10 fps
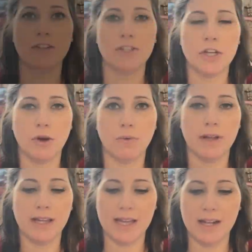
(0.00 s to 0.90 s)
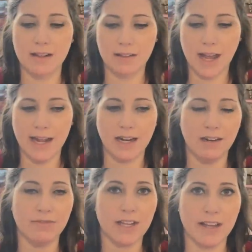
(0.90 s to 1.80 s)
So in light
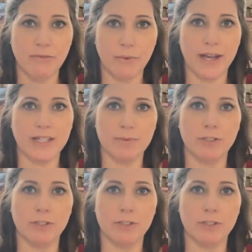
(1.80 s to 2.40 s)
of the giveaways,